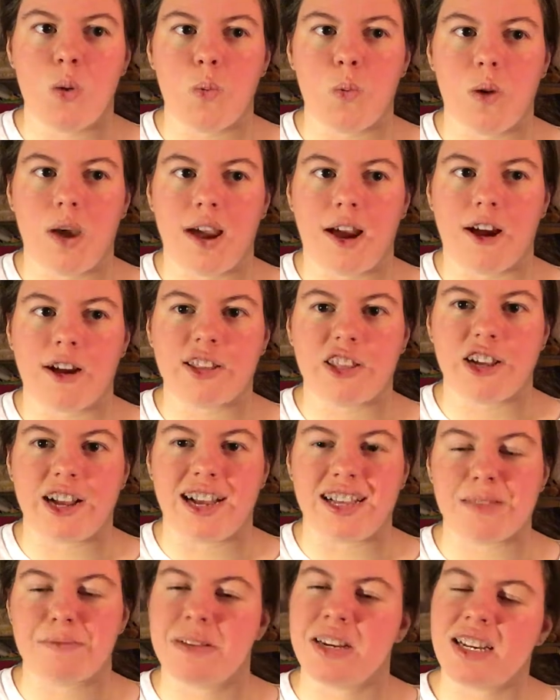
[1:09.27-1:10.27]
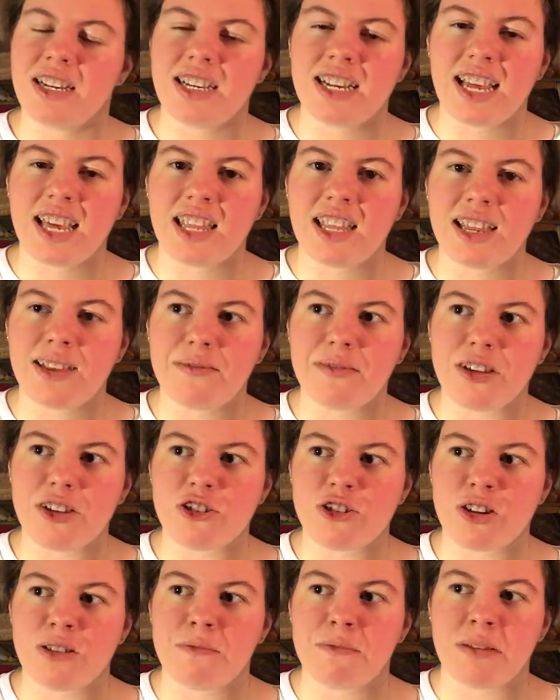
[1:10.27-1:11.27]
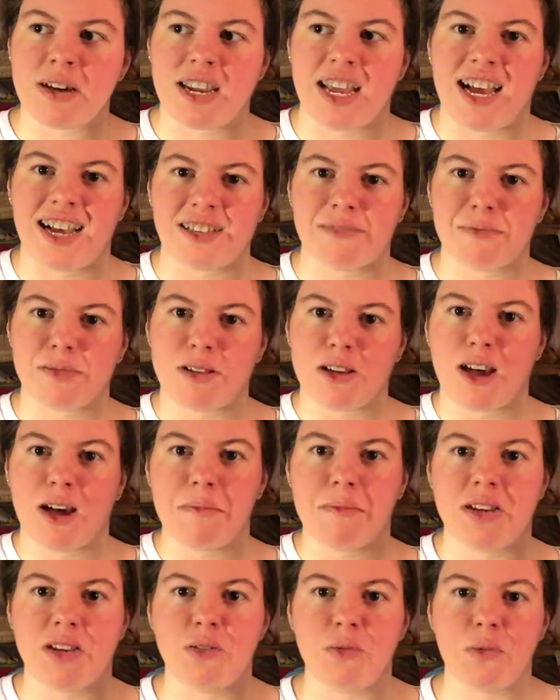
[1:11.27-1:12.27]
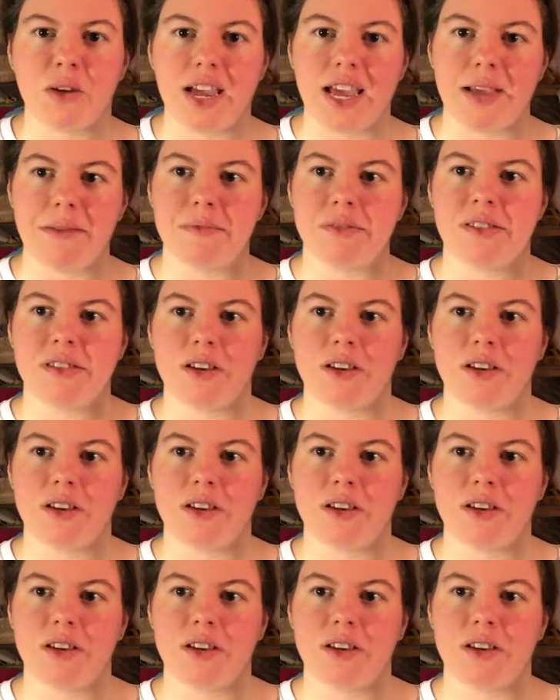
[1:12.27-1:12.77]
where there has been an alien invasion but has come in waves.